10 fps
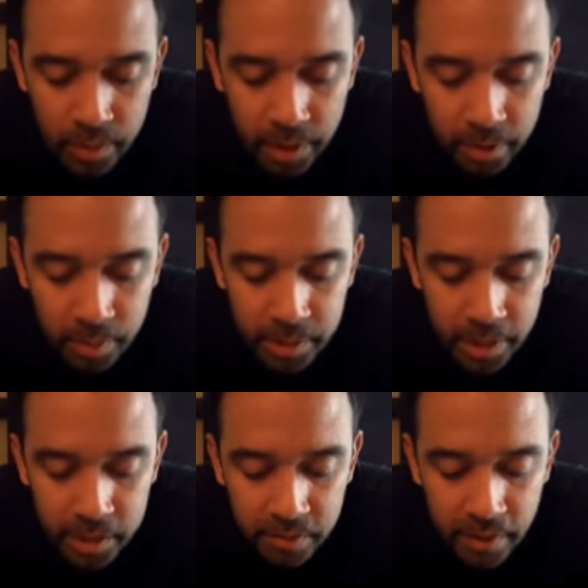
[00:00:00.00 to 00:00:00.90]
Tractor
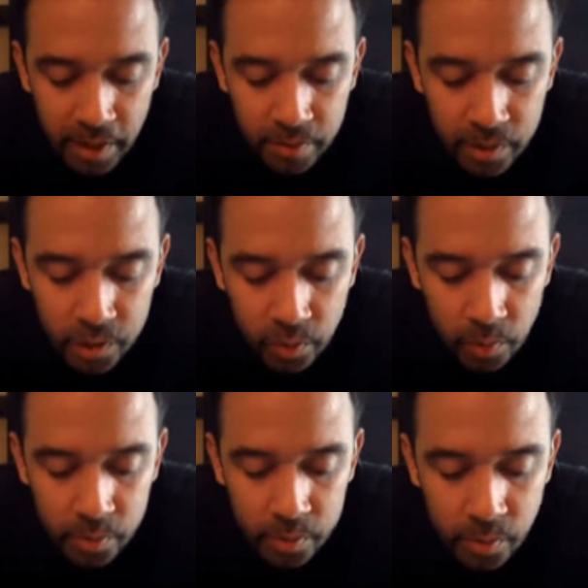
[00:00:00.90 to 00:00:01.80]
protection valve
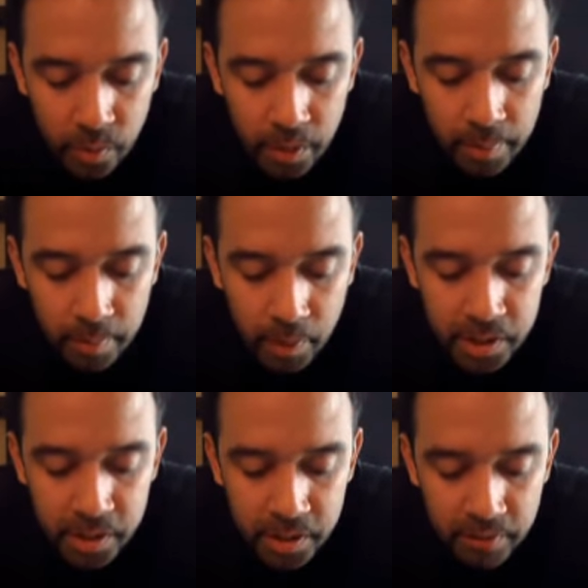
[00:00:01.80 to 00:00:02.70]
controls or
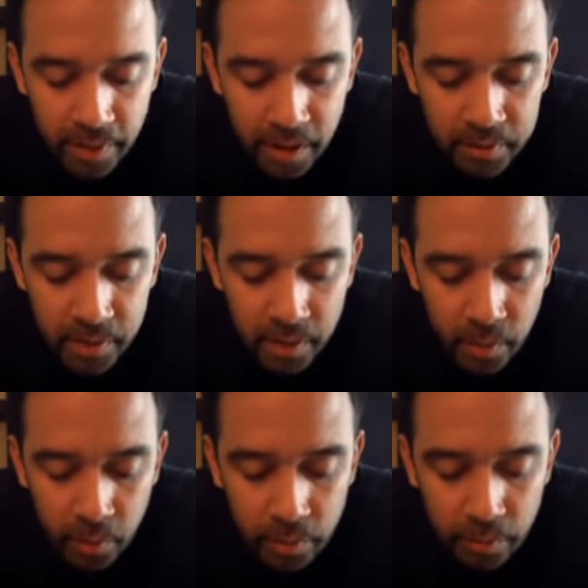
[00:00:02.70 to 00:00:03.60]
emergency valves
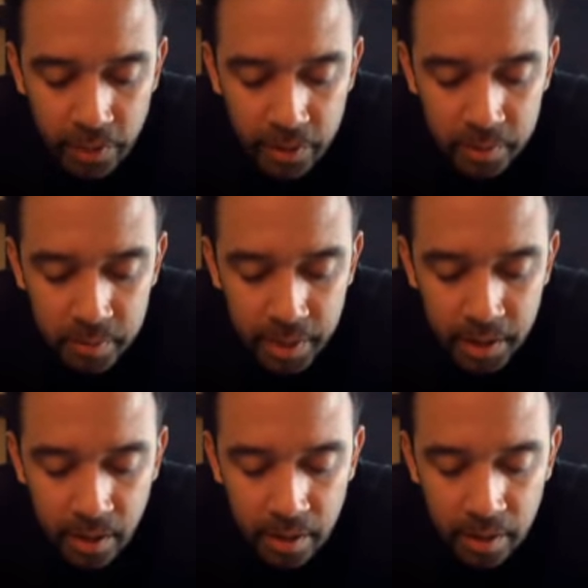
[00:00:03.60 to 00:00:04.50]
on older vehicles
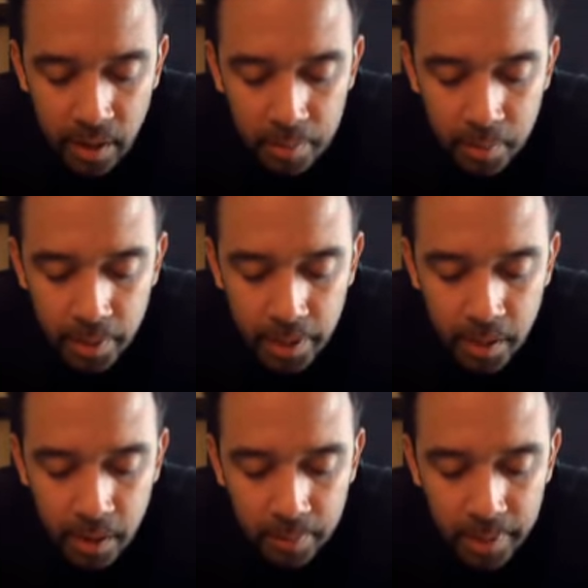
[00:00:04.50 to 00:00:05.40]
may not
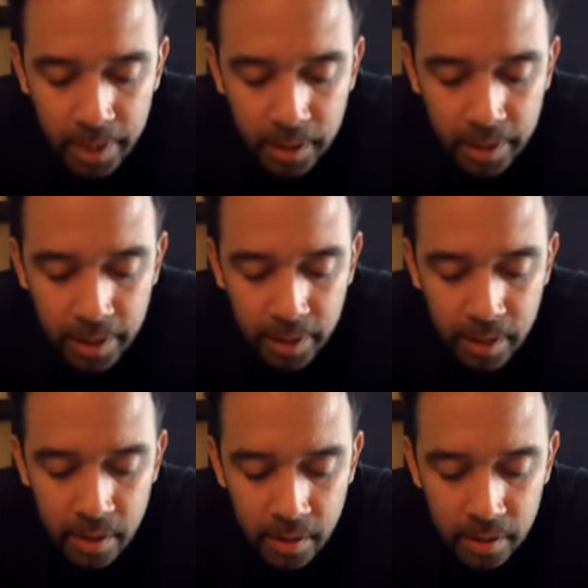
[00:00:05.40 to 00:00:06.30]
operate automatically.
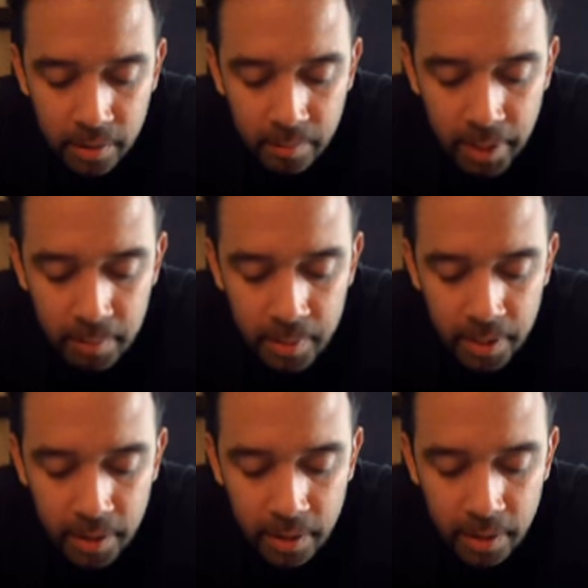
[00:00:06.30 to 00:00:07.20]
There may
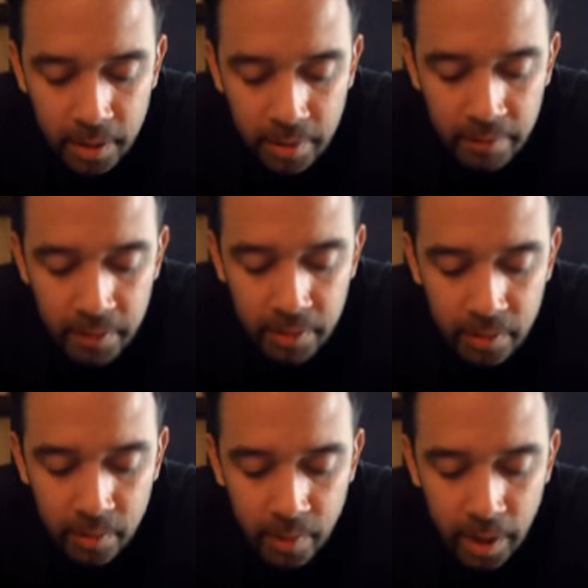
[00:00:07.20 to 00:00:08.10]
be a
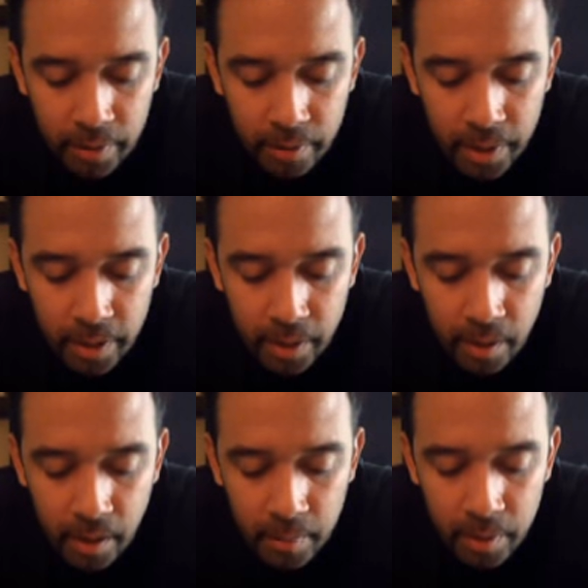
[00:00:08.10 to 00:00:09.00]
lever rather than a
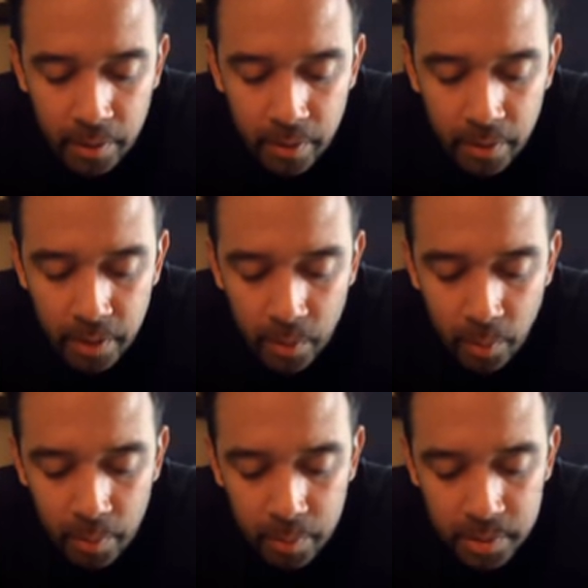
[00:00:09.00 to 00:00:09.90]
knob. The
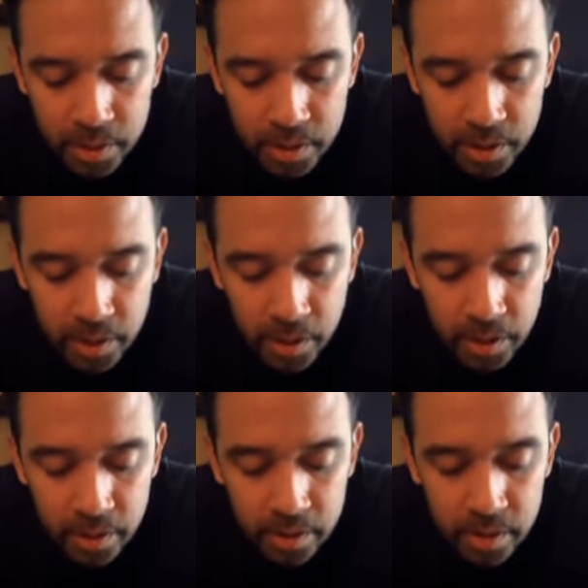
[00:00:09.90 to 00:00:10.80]
normal position
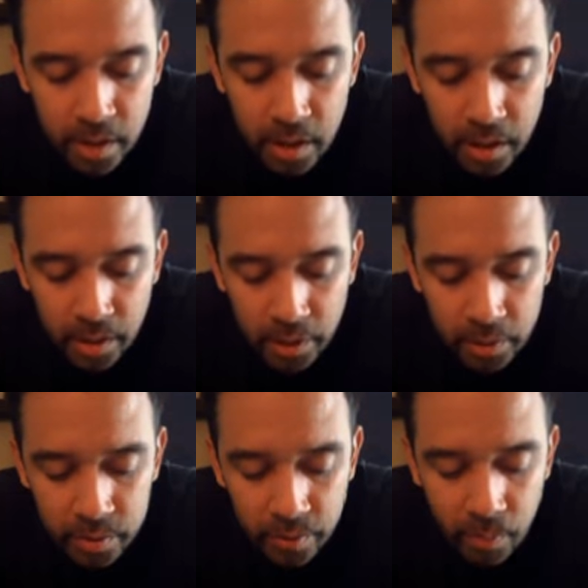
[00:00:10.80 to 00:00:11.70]
is
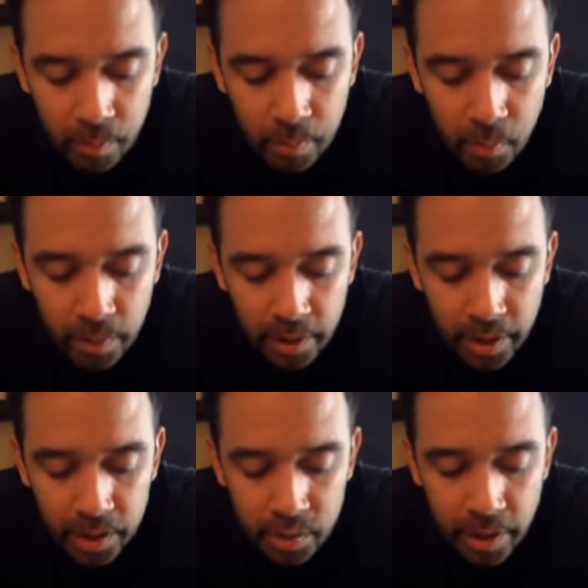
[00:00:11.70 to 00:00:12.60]
used for
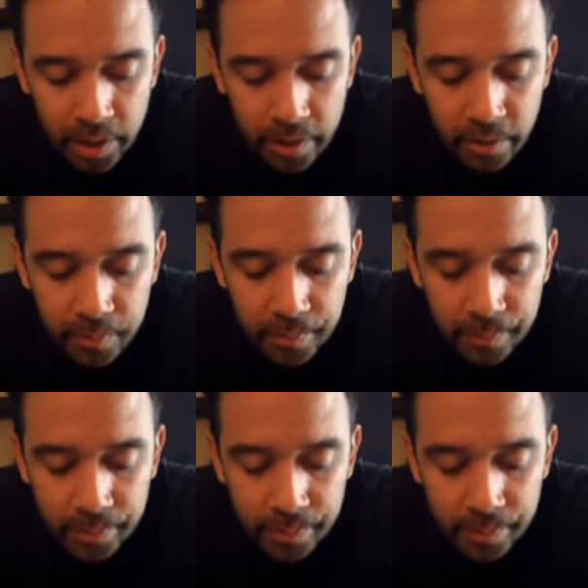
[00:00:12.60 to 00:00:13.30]
pulling a trailer.